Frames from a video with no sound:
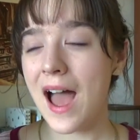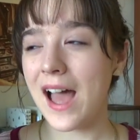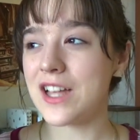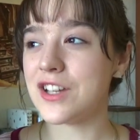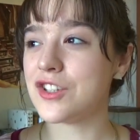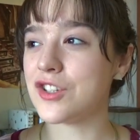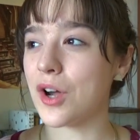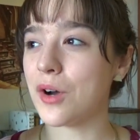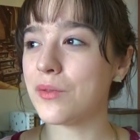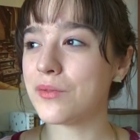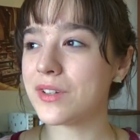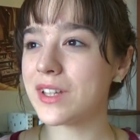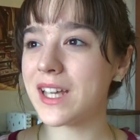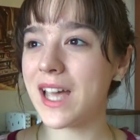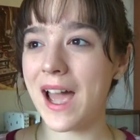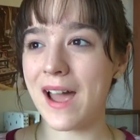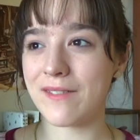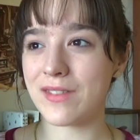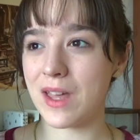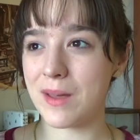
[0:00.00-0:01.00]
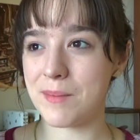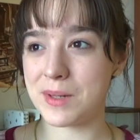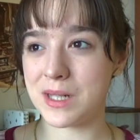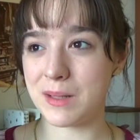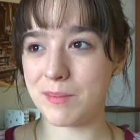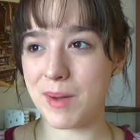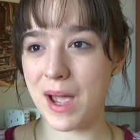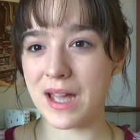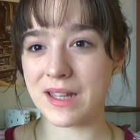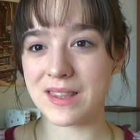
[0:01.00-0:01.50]
I don't really have that
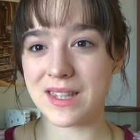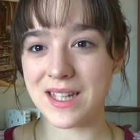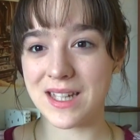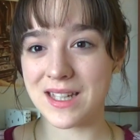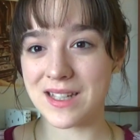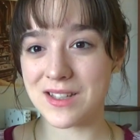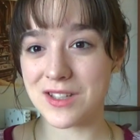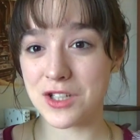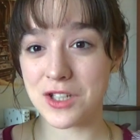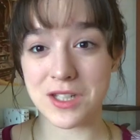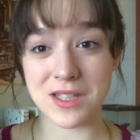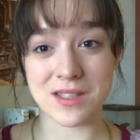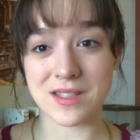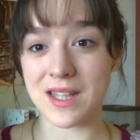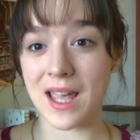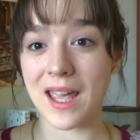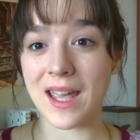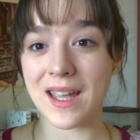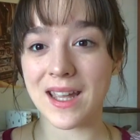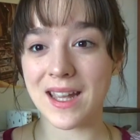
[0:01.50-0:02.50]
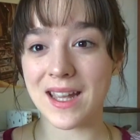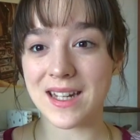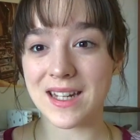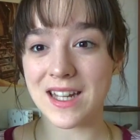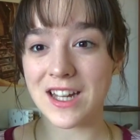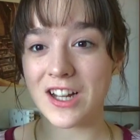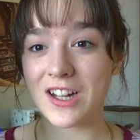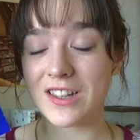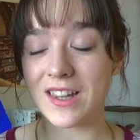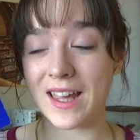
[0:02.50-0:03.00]
many bad things to say in
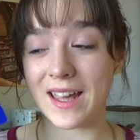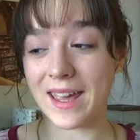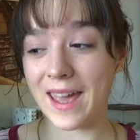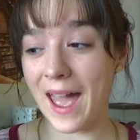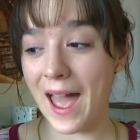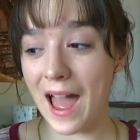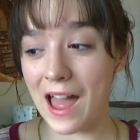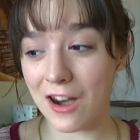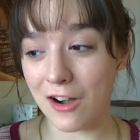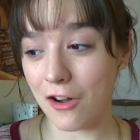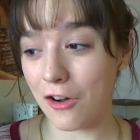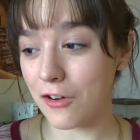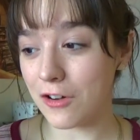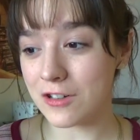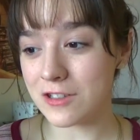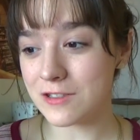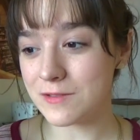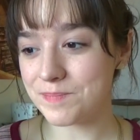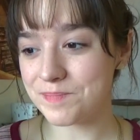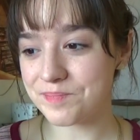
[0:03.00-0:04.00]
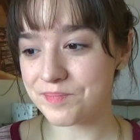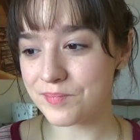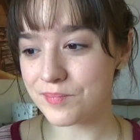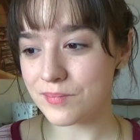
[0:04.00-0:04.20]
here, like at all.